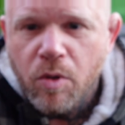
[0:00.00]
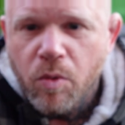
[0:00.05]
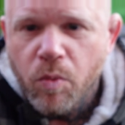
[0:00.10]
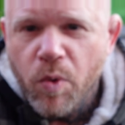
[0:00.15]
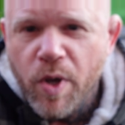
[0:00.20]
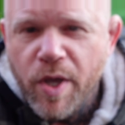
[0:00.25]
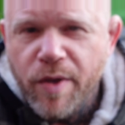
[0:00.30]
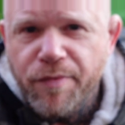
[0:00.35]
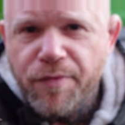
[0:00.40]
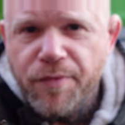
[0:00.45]

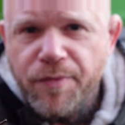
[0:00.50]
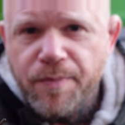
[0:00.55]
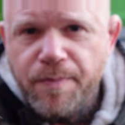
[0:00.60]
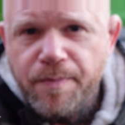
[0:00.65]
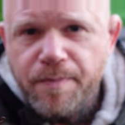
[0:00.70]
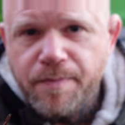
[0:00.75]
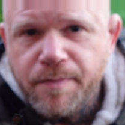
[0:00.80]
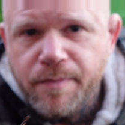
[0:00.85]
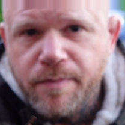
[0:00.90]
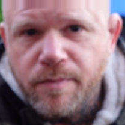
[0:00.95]
with
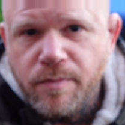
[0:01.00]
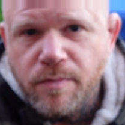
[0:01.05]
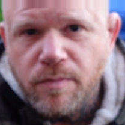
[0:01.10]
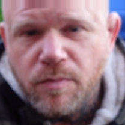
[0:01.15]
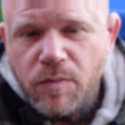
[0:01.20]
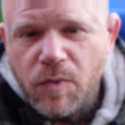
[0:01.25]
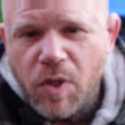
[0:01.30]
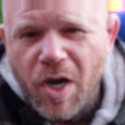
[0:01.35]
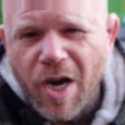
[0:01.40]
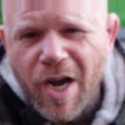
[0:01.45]

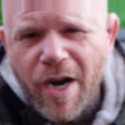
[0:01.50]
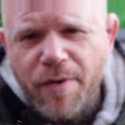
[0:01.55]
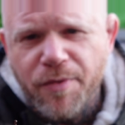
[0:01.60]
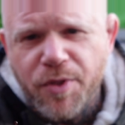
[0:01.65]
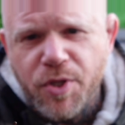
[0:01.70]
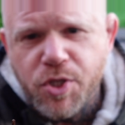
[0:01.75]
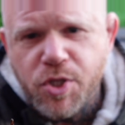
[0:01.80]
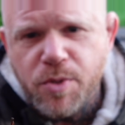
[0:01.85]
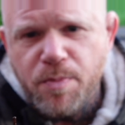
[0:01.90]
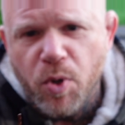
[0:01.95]
kind of
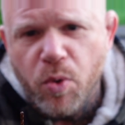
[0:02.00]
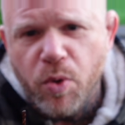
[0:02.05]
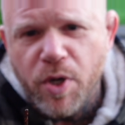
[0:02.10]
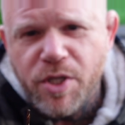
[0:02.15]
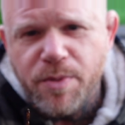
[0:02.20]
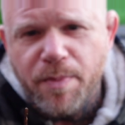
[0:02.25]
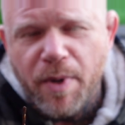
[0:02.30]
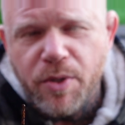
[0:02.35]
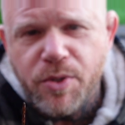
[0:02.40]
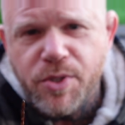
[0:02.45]
the
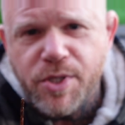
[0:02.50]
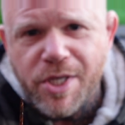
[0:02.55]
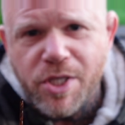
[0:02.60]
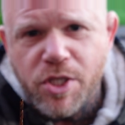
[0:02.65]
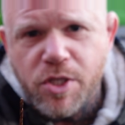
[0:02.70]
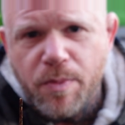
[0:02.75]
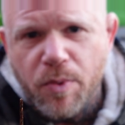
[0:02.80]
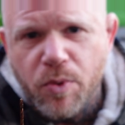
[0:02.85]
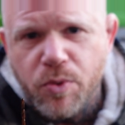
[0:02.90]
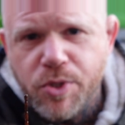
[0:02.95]
smallest, most
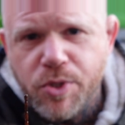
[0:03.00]
sensible